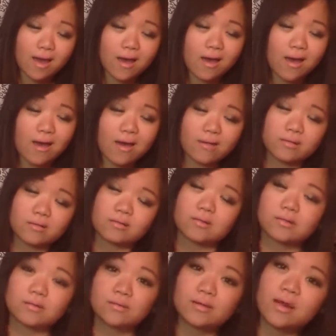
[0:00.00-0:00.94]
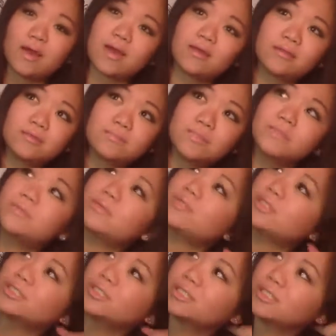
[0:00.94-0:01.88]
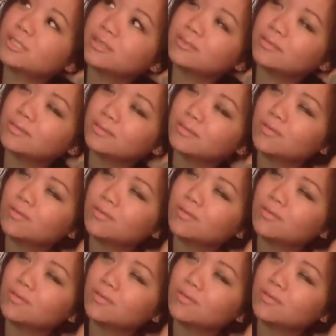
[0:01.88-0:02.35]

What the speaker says: I don't know. I think people should,